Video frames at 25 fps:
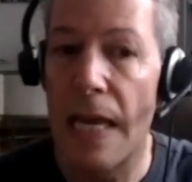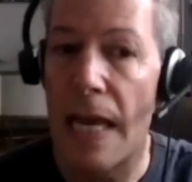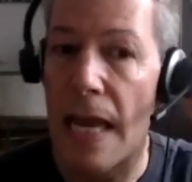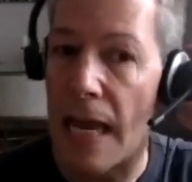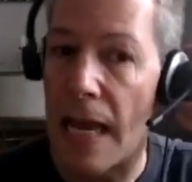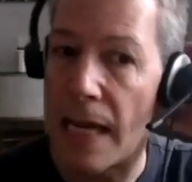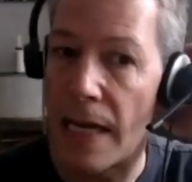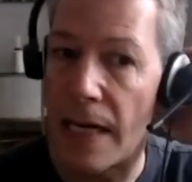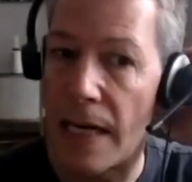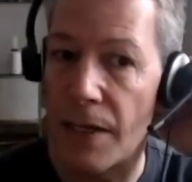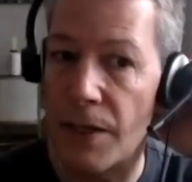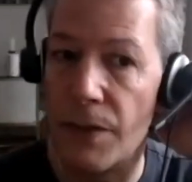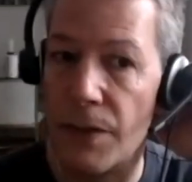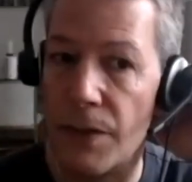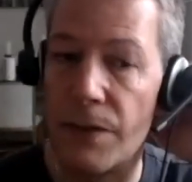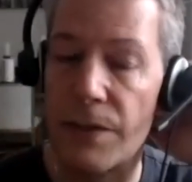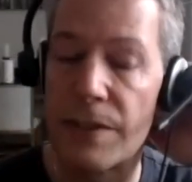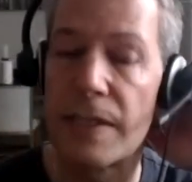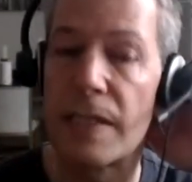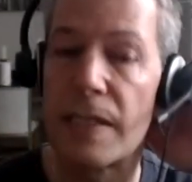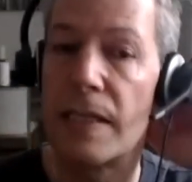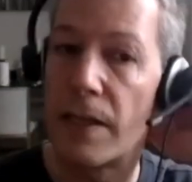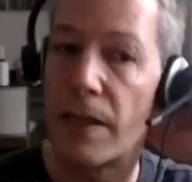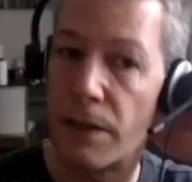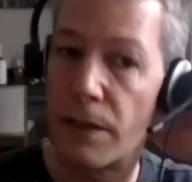And I used
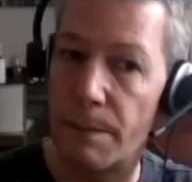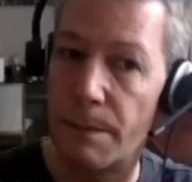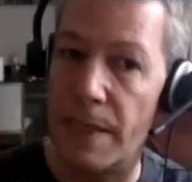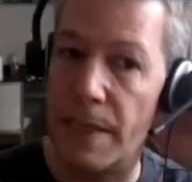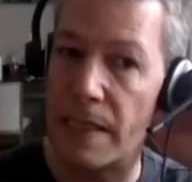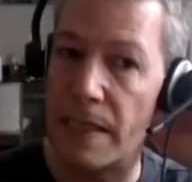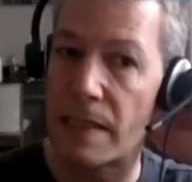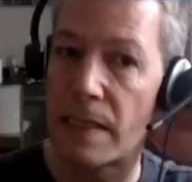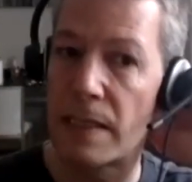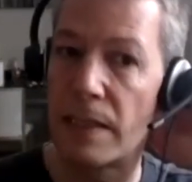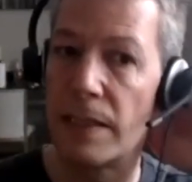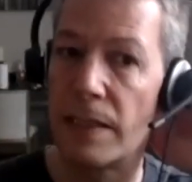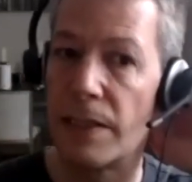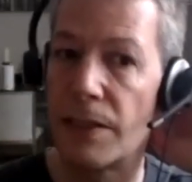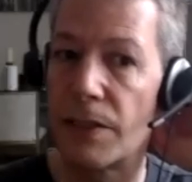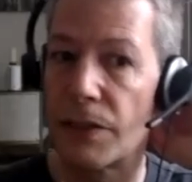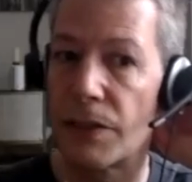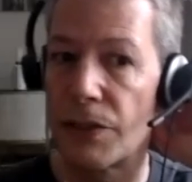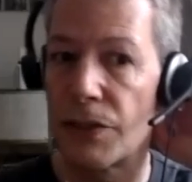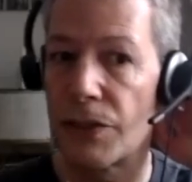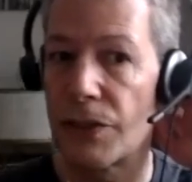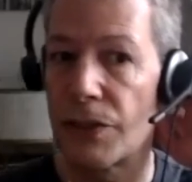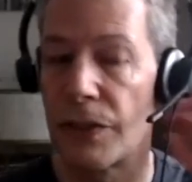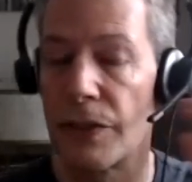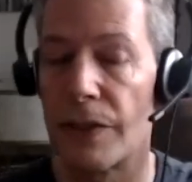another piece of
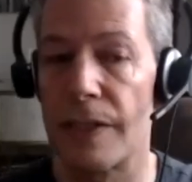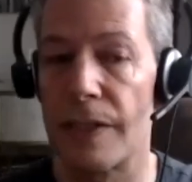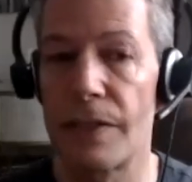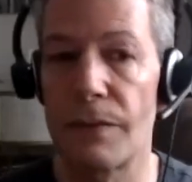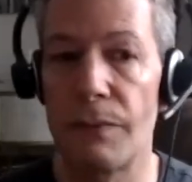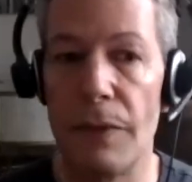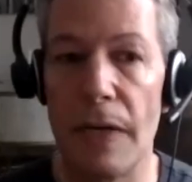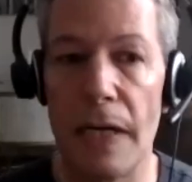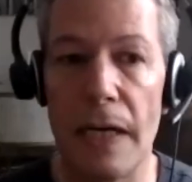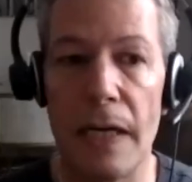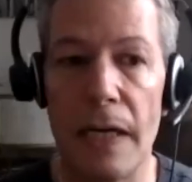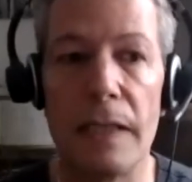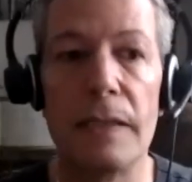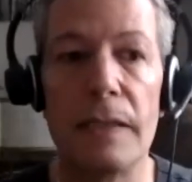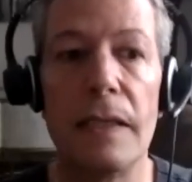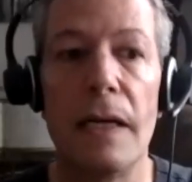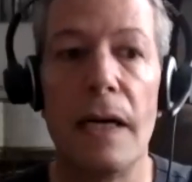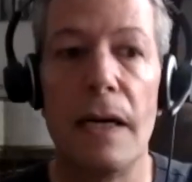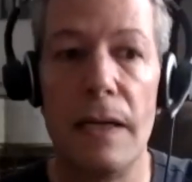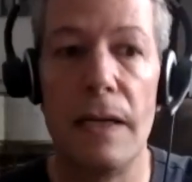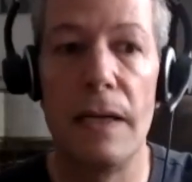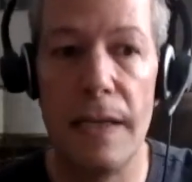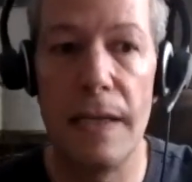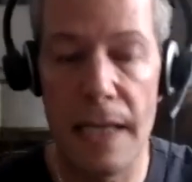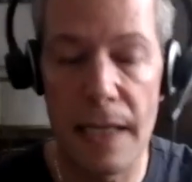literature as well
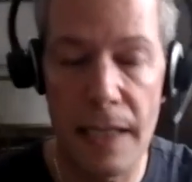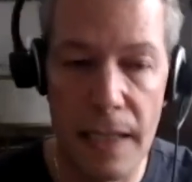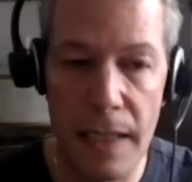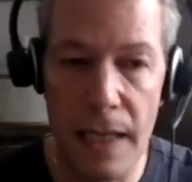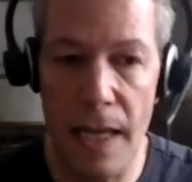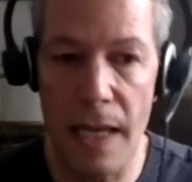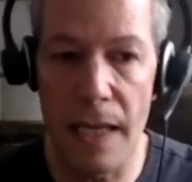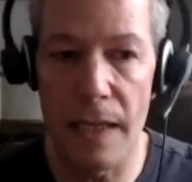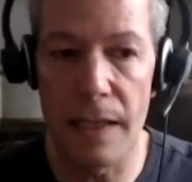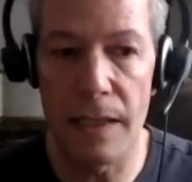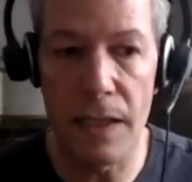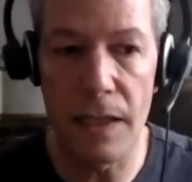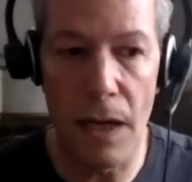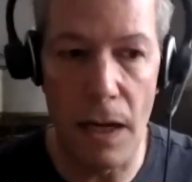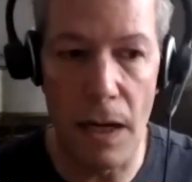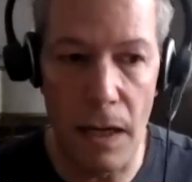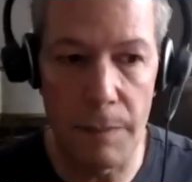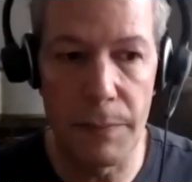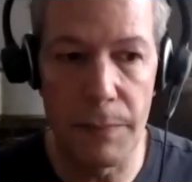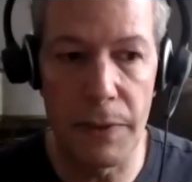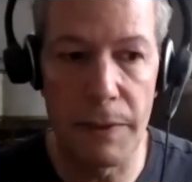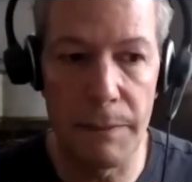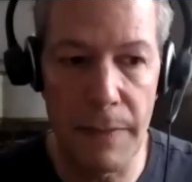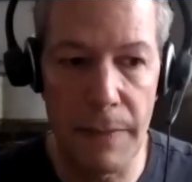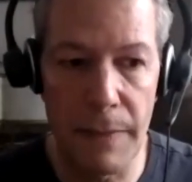uh, in, in
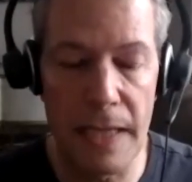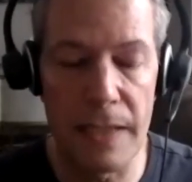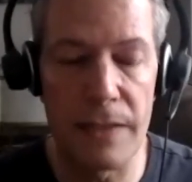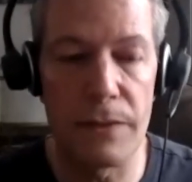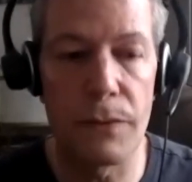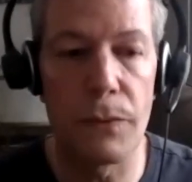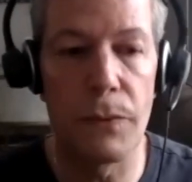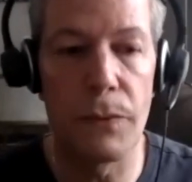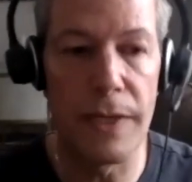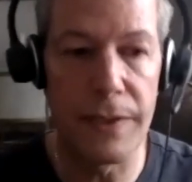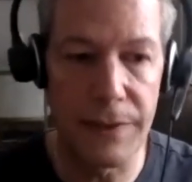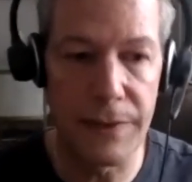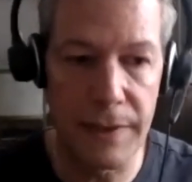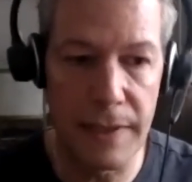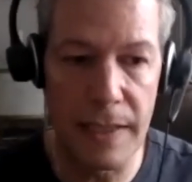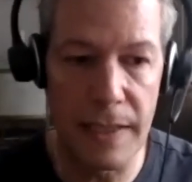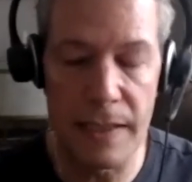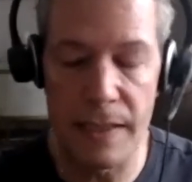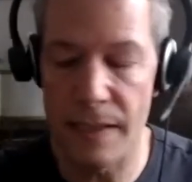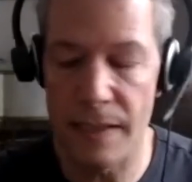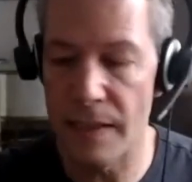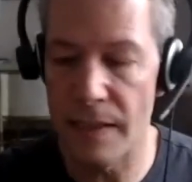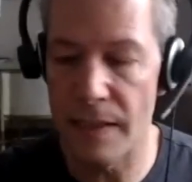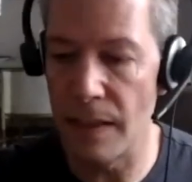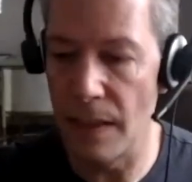complement with
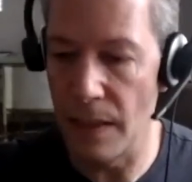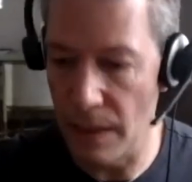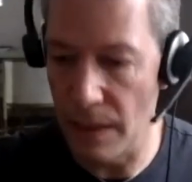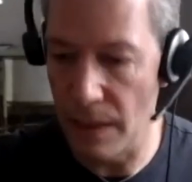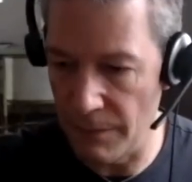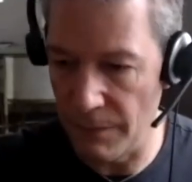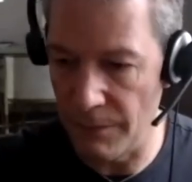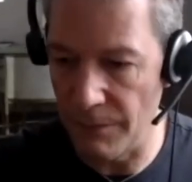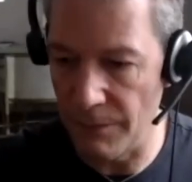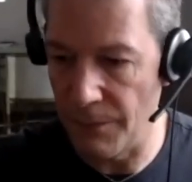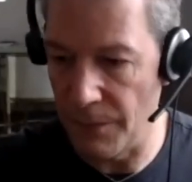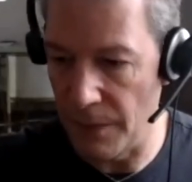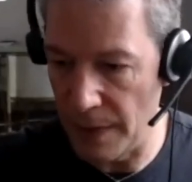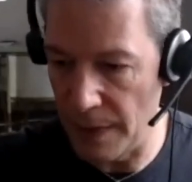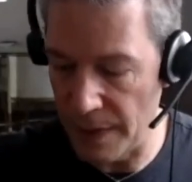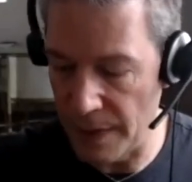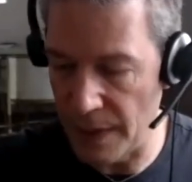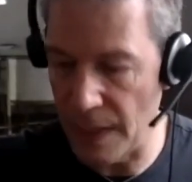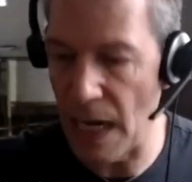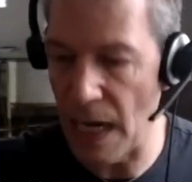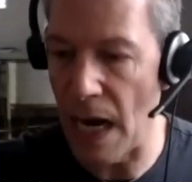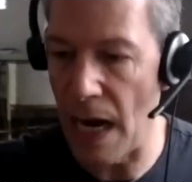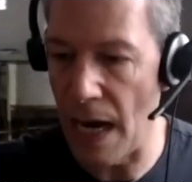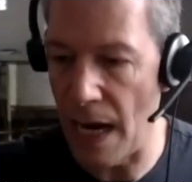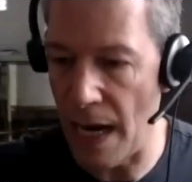this uh,
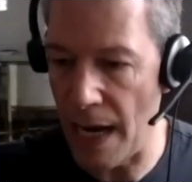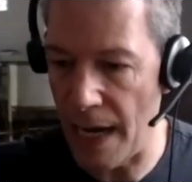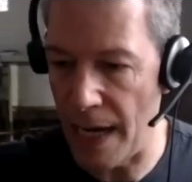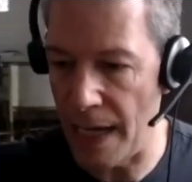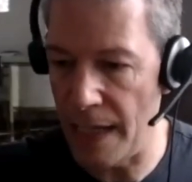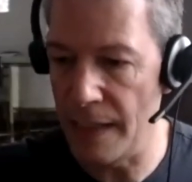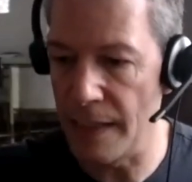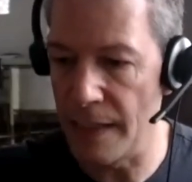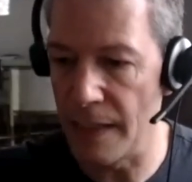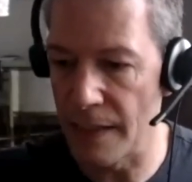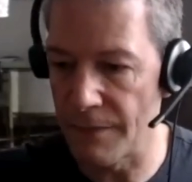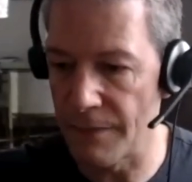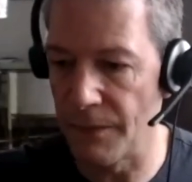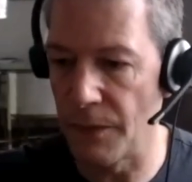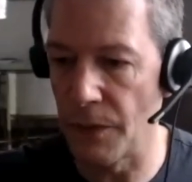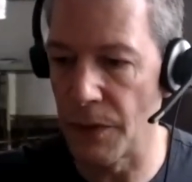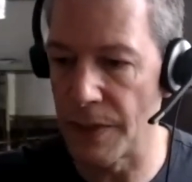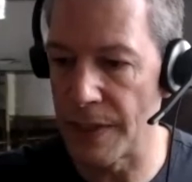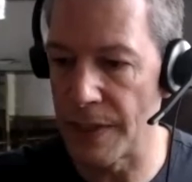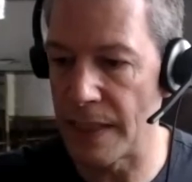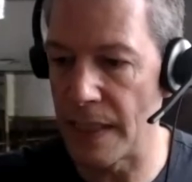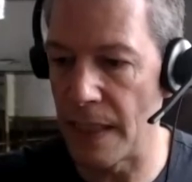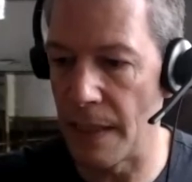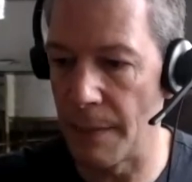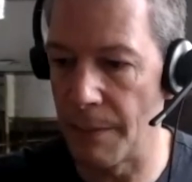guide, this four
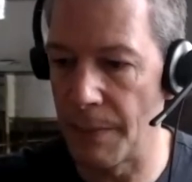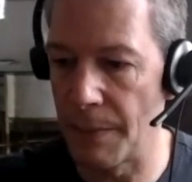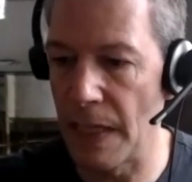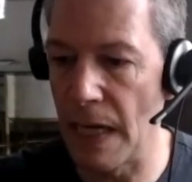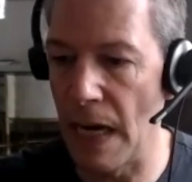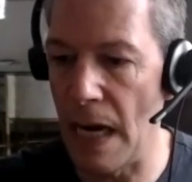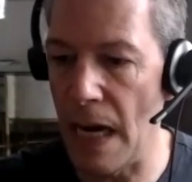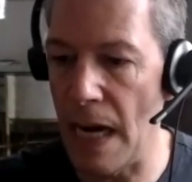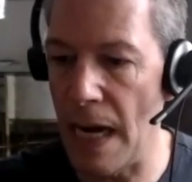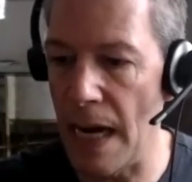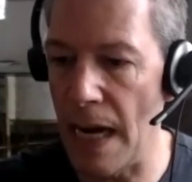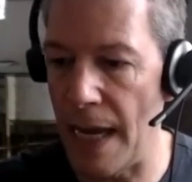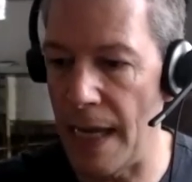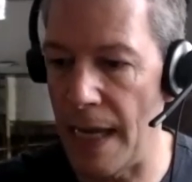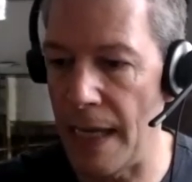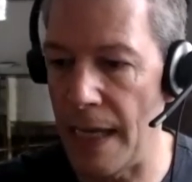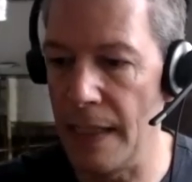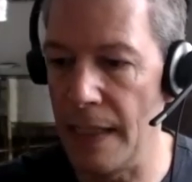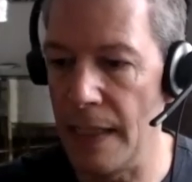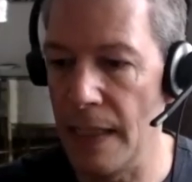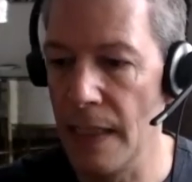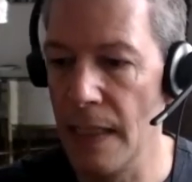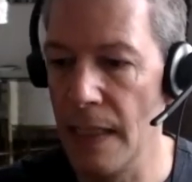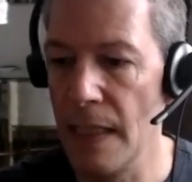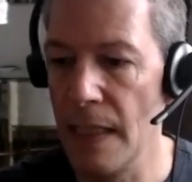step guide.